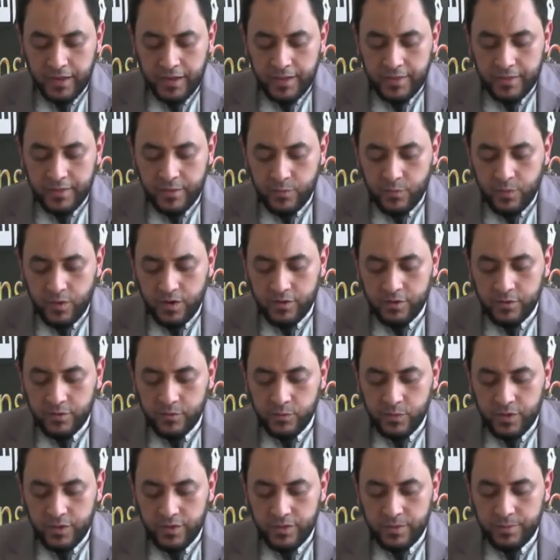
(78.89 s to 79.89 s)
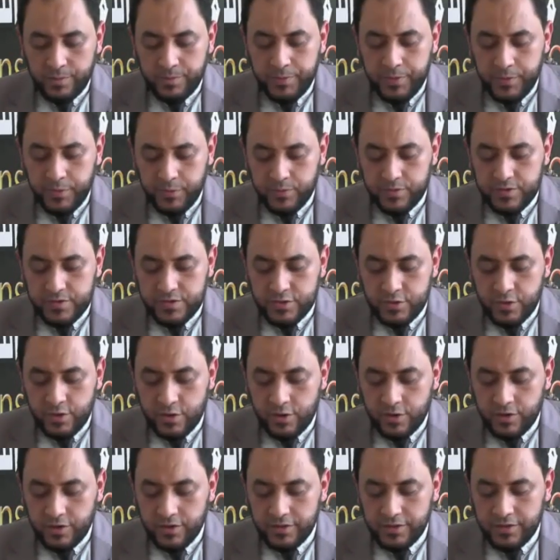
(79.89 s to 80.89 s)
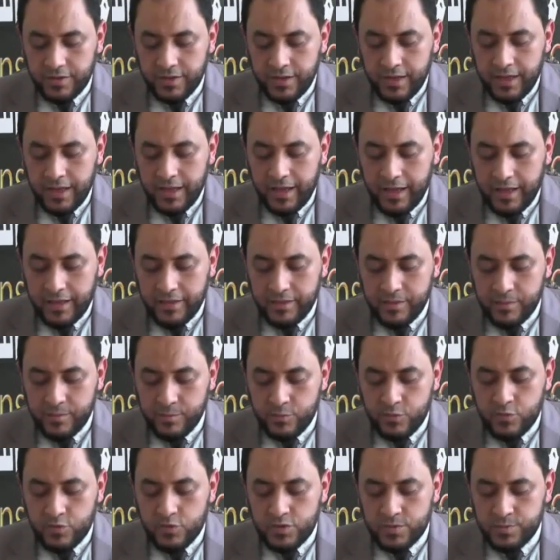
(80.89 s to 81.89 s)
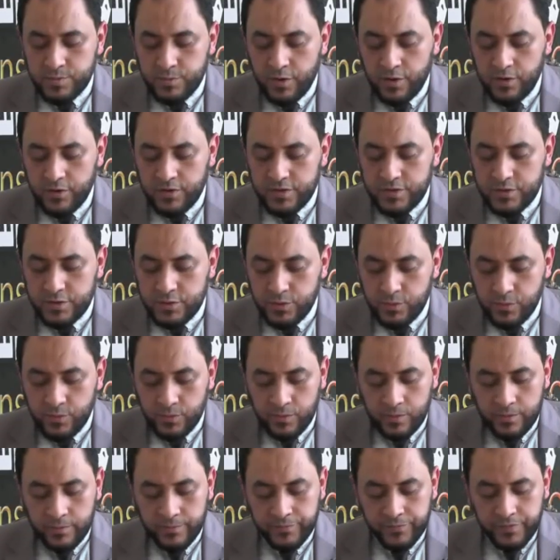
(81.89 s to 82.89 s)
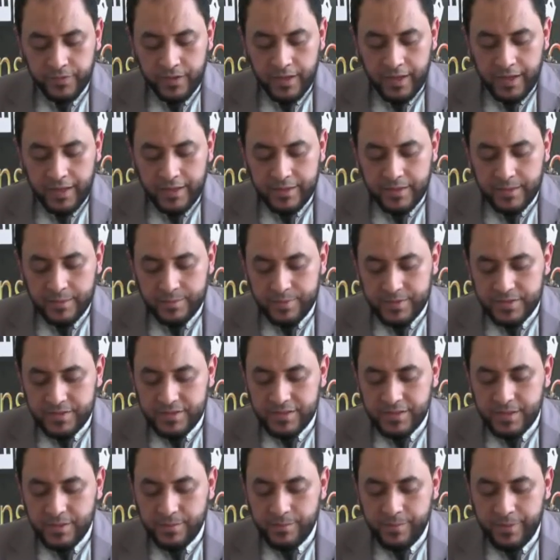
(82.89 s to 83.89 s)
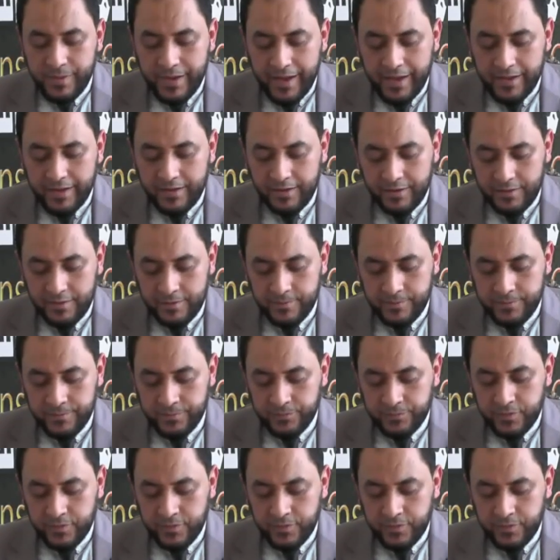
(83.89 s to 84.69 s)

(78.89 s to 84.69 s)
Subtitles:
the one with the purest heart and the most modest soul and the best companion.